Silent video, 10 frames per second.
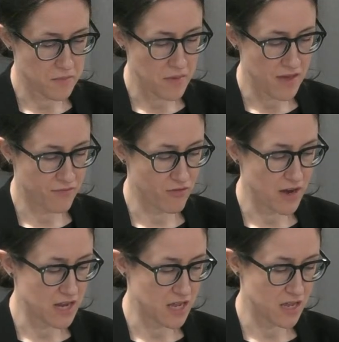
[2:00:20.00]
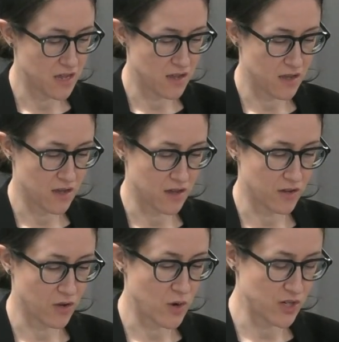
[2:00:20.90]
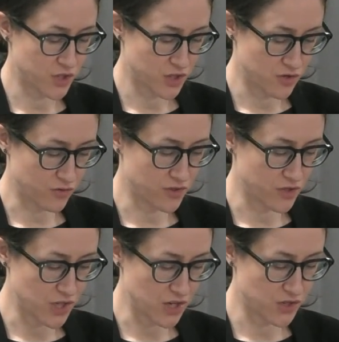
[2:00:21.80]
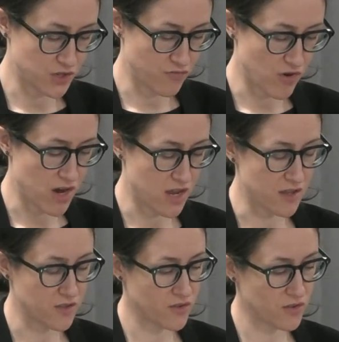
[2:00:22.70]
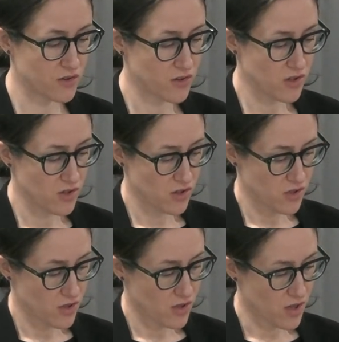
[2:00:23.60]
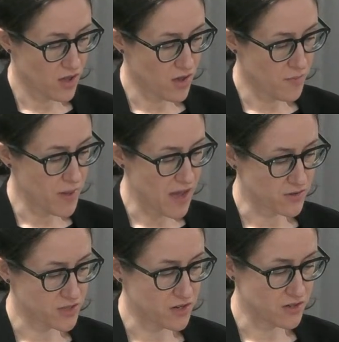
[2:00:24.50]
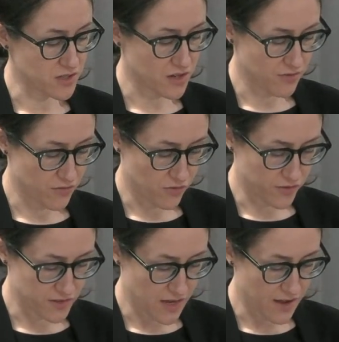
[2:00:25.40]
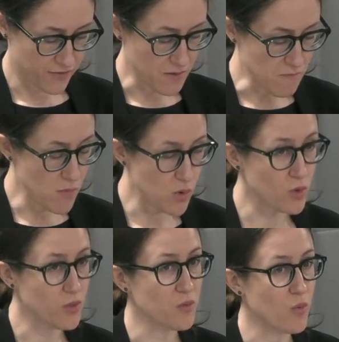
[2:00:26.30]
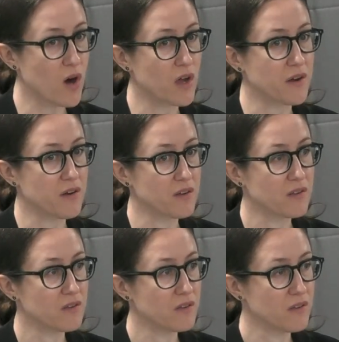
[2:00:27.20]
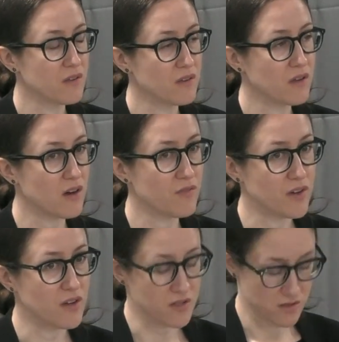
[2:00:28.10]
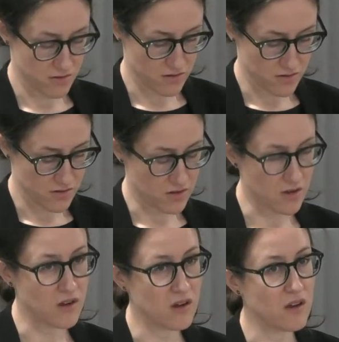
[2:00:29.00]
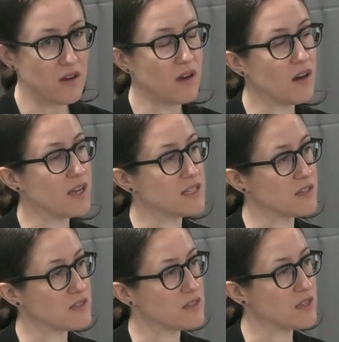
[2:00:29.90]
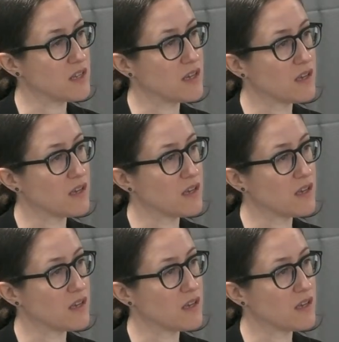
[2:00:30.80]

ever any question or suggestion raised about an undercover officer having more than one cover identity?